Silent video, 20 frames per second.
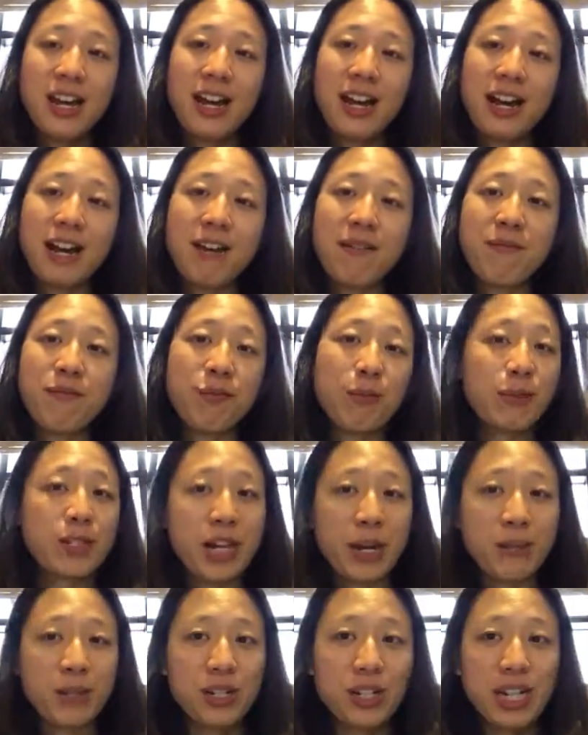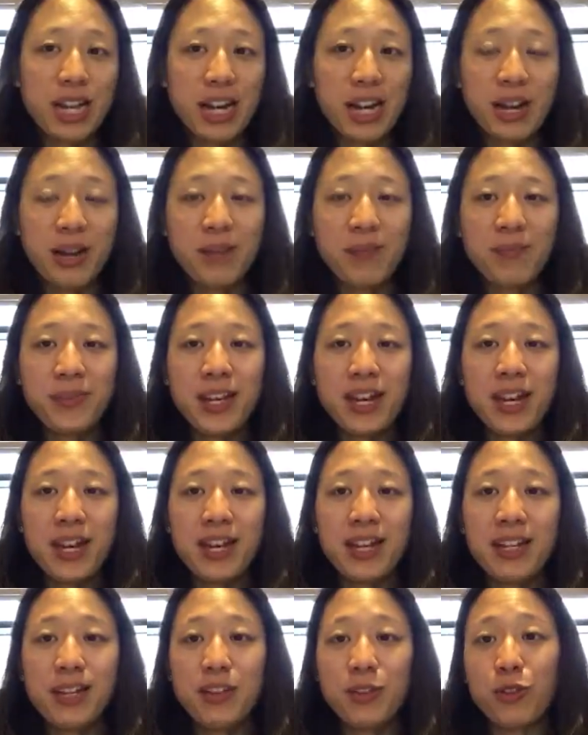from time to time,
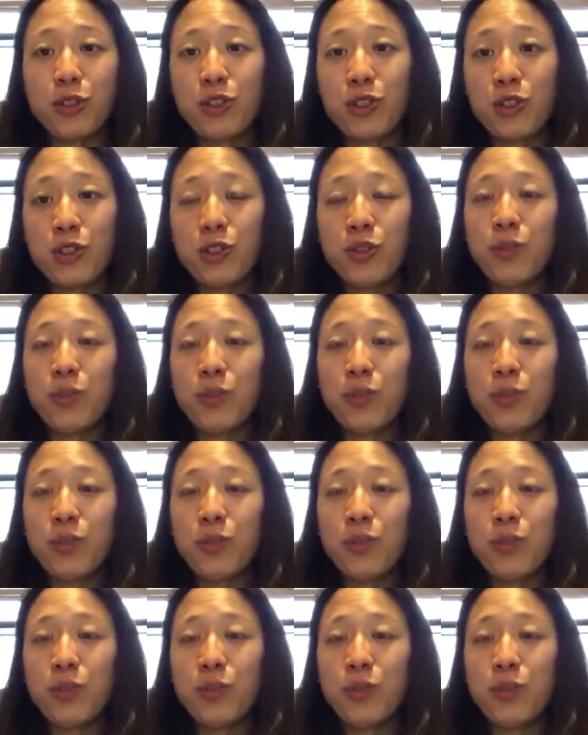and they'll charge